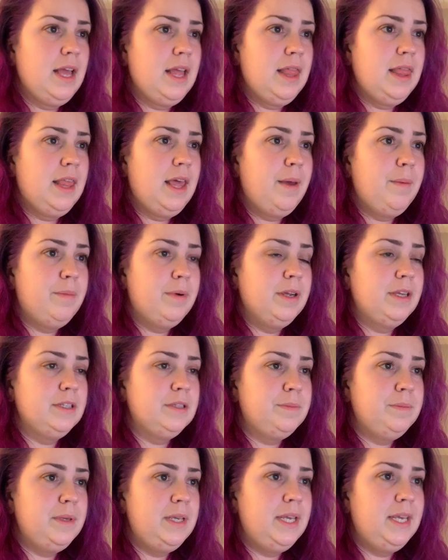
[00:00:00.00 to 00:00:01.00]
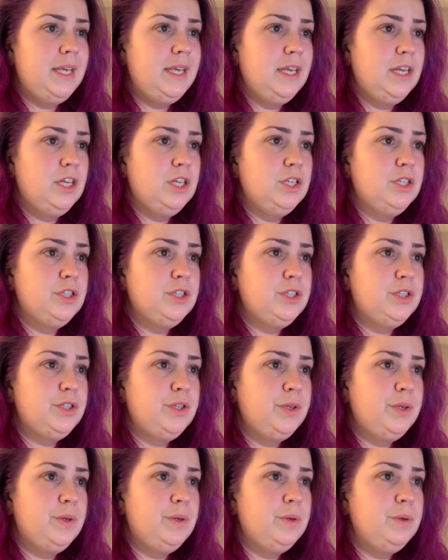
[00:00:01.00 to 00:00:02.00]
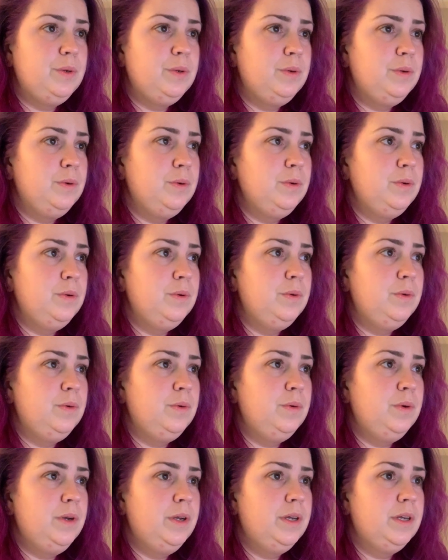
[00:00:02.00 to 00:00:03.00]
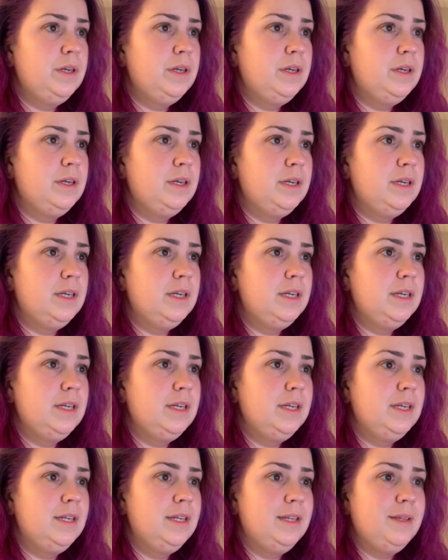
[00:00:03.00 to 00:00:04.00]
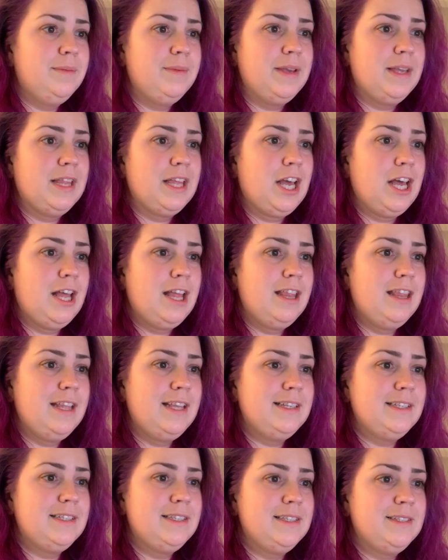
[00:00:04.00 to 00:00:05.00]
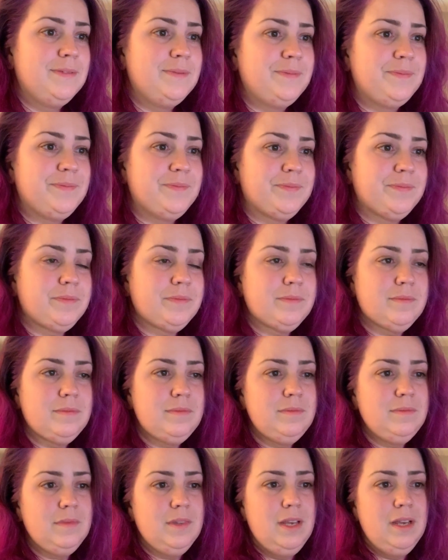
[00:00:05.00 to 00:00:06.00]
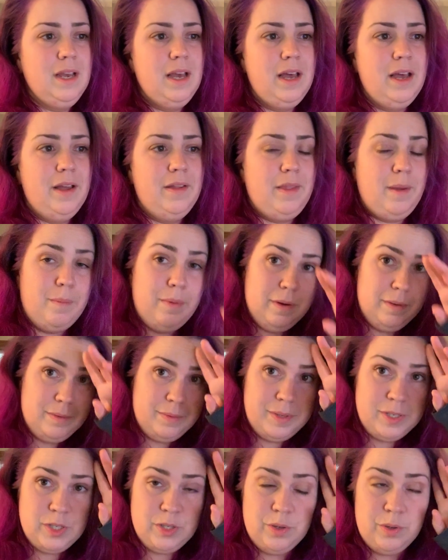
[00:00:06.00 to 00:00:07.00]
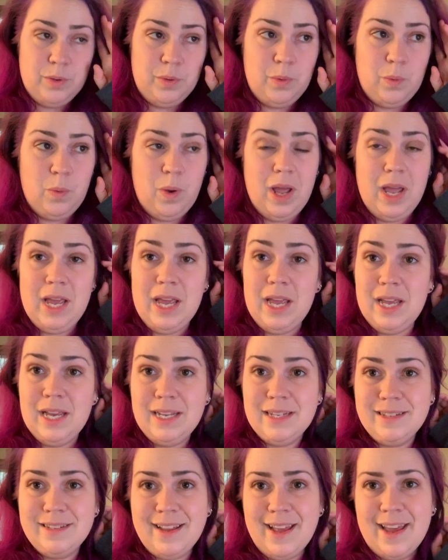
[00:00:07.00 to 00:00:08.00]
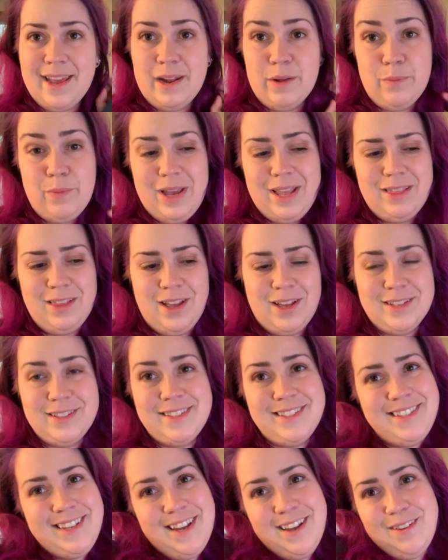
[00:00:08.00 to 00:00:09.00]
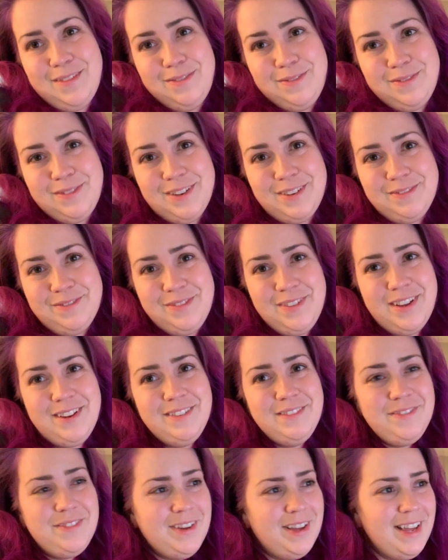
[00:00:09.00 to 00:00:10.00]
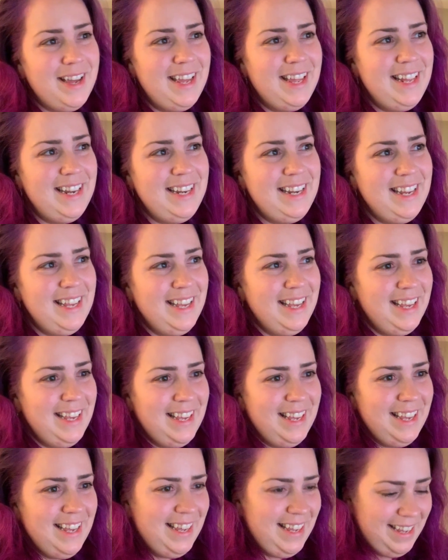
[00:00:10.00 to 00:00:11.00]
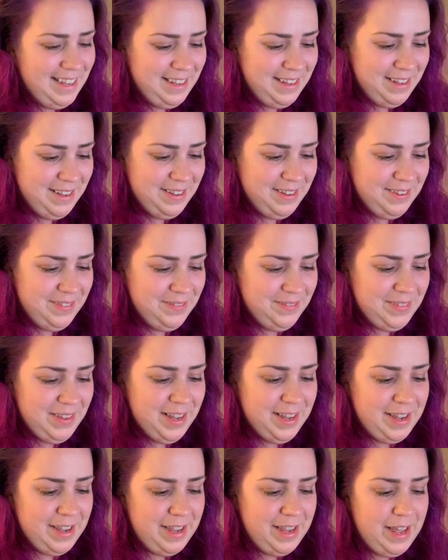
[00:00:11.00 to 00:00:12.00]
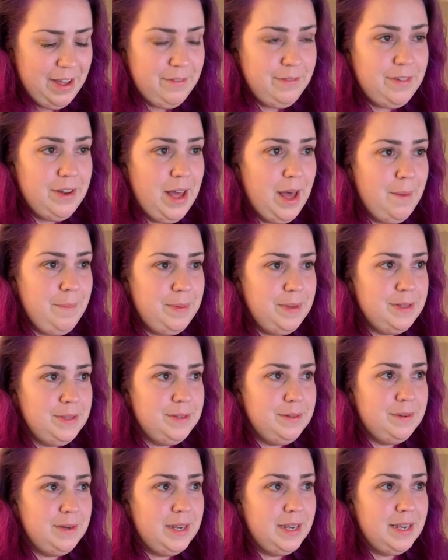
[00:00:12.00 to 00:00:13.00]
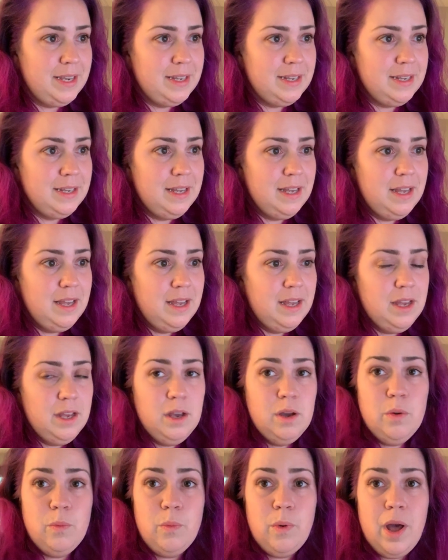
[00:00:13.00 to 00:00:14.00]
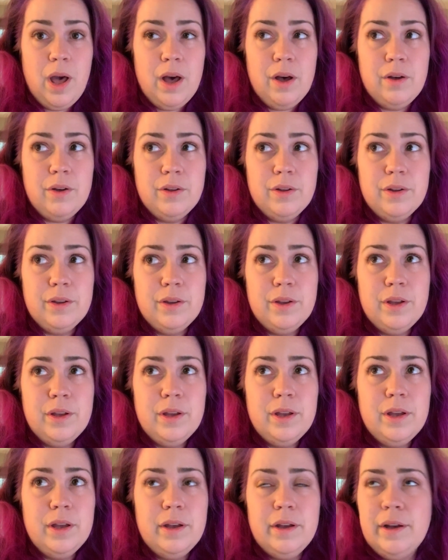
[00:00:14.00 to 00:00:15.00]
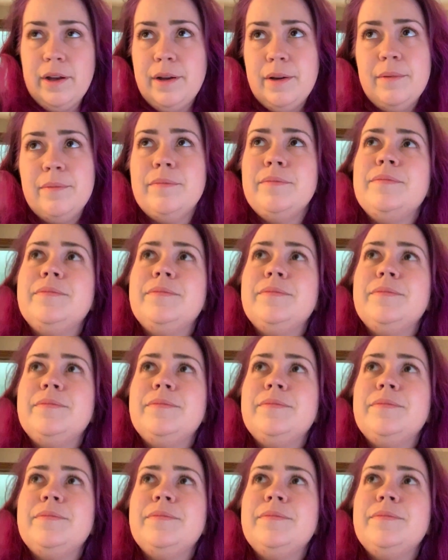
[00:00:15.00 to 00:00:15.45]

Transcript: that brings me to, let me click on this. That brings me to diet and weight loss stuff. Fun. I have not been doing well. I